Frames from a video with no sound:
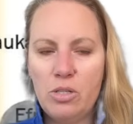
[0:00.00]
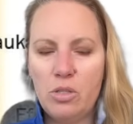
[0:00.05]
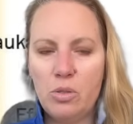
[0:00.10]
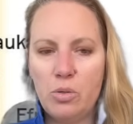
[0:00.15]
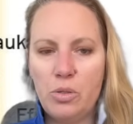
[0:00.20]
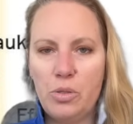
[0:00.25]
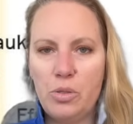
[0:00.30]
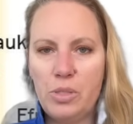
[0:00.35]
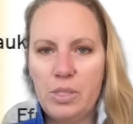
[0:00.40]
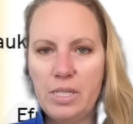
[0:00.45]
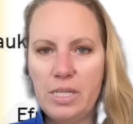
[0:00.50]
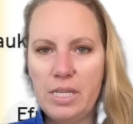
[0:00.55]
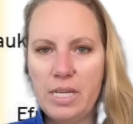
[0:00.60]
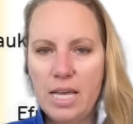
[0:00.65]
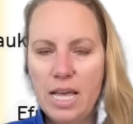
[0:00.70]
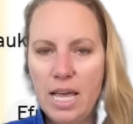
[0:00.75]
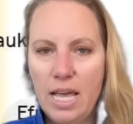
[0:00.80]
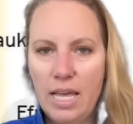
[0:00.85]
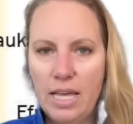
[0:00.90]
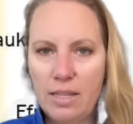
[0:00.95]
So you see
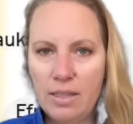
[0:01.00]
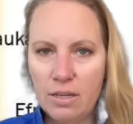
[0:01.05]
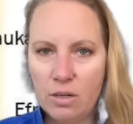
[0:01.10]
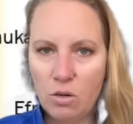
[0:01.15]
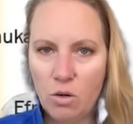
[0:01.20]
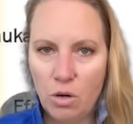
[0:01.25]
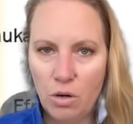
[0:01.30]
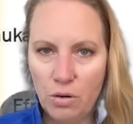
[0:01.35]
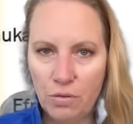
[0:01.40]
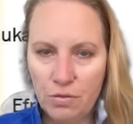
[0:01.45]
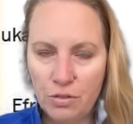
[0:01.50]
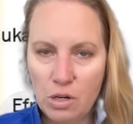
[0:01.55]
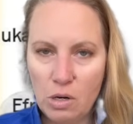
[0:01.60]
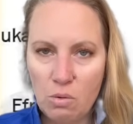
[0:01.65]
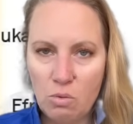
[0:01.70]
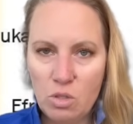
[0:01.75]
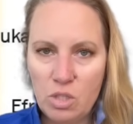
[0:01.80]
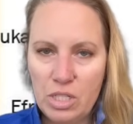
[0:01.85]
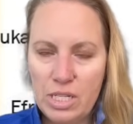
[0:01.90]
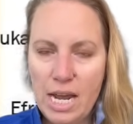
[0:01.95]
the curve
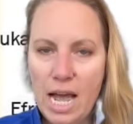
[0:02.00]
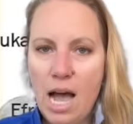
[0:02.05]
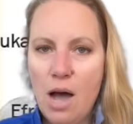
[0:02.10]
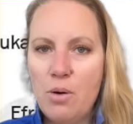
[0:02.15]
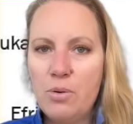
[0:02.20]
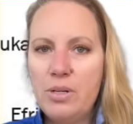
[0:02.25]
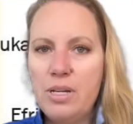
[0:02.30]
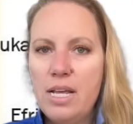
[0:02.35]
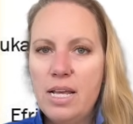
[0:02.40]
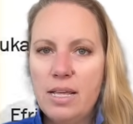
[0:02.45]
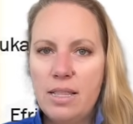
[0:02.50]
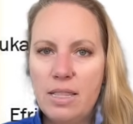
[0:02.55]
goes down.